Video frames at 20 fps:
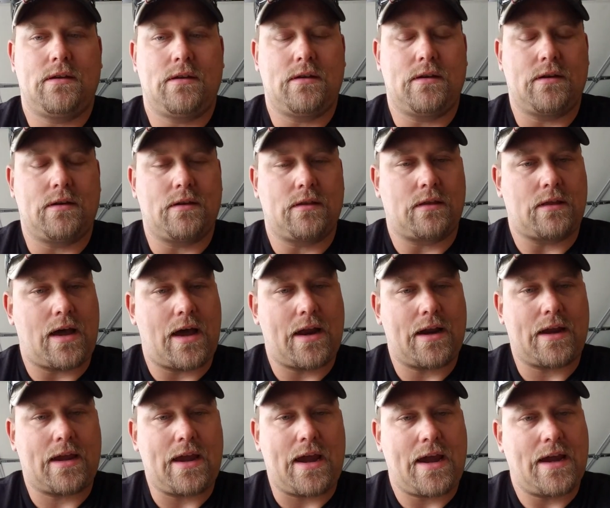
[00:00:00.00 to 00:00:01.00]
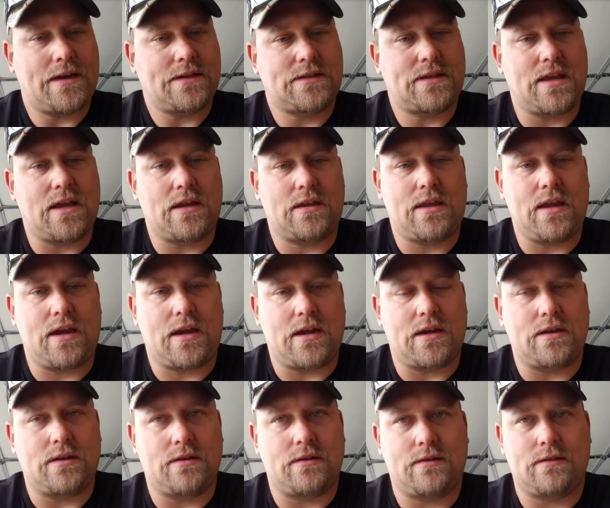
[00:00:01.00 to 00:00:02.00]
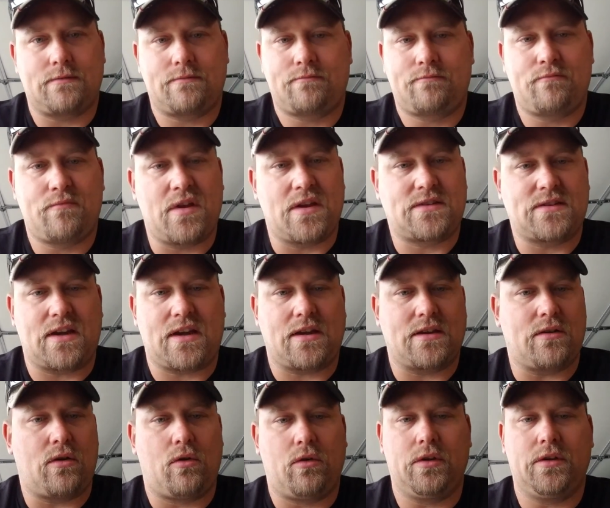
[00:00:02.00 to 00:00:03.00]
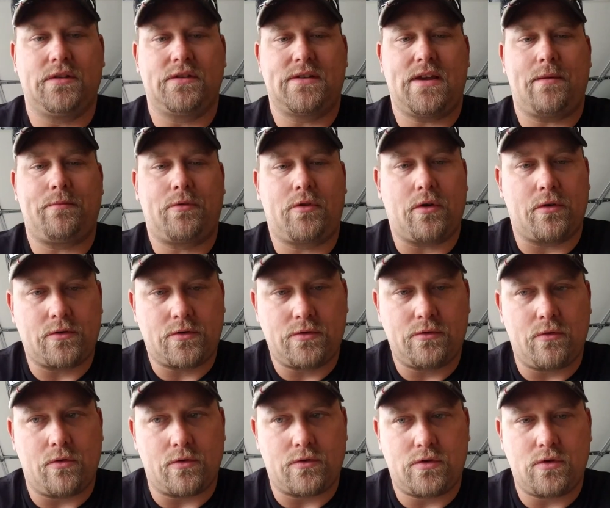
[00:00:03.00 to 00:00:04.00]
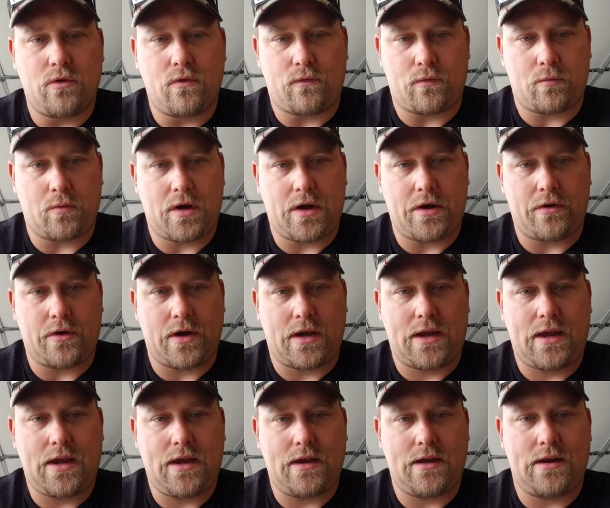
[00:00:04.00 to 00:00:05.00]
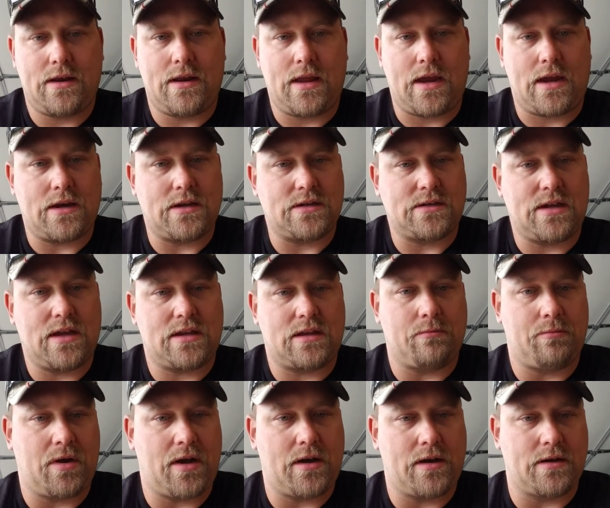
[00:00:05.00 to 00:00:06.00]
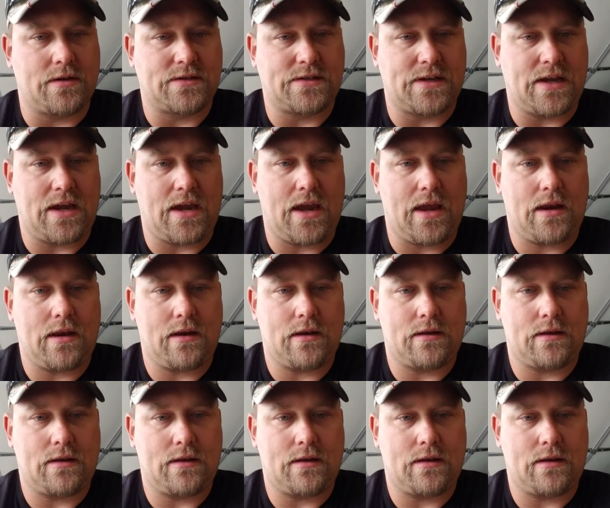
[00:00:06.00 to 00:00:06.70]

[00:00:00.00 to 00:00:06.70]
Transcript: A lot of guys think they can, it's like an old Zebco 202 from when they were a kid, and they could just hit the button, zing it,